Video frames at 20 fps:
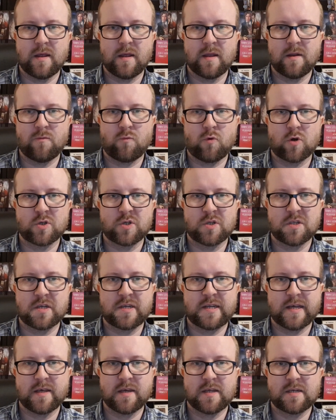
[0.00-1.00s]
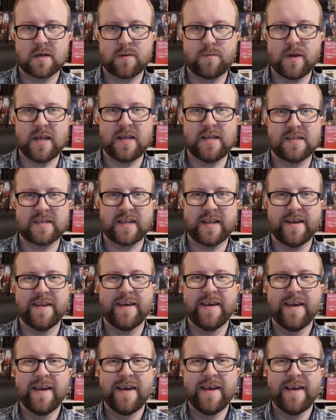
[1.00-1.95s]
and watches the Teletubbies in